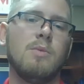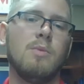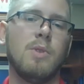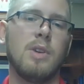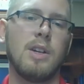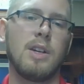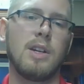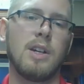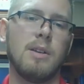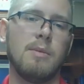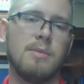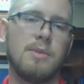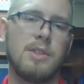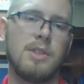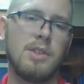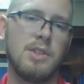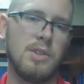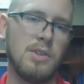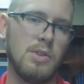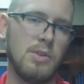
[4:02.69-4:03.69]
when it
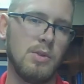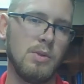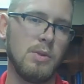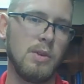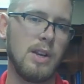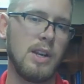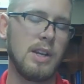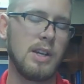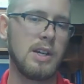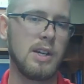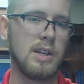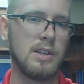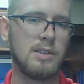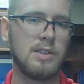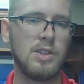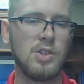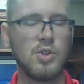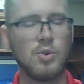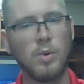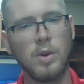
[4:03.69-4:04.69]
comes to any kind of
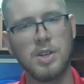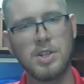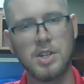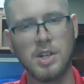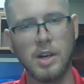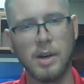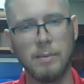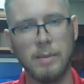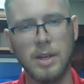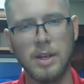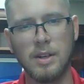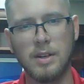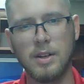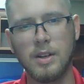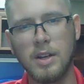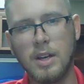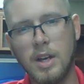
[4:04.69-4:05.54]
situation I'm in.